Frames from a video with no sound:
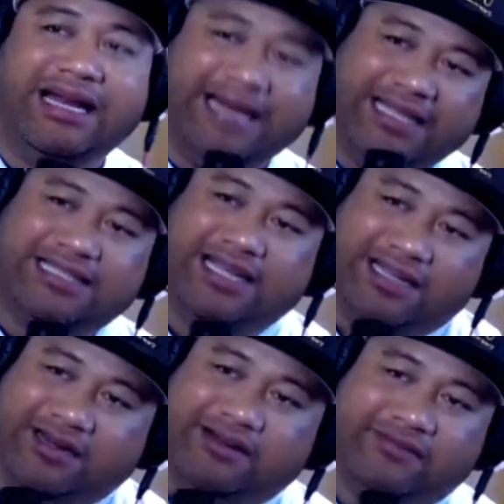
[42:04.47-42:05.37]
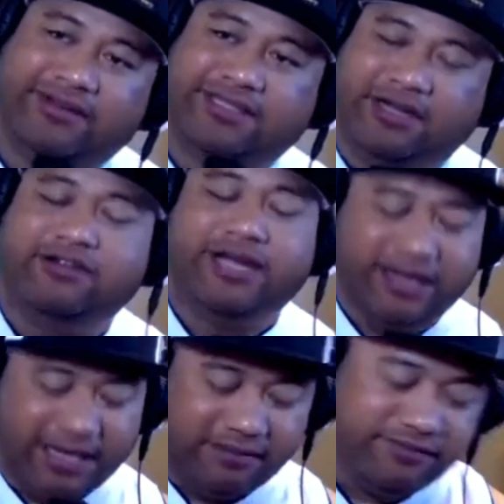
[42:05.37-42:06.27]
not taking care of your teeth. Okay,
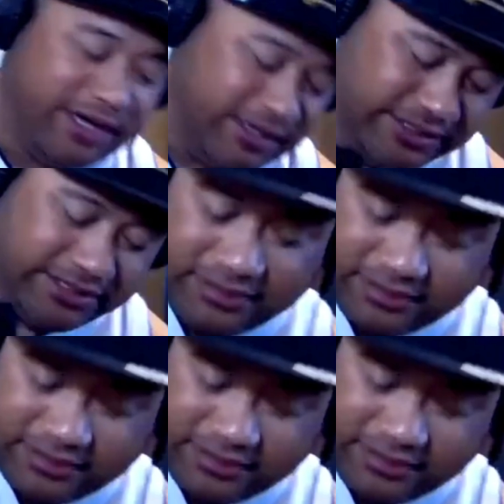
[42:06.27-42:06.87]
now I'm following.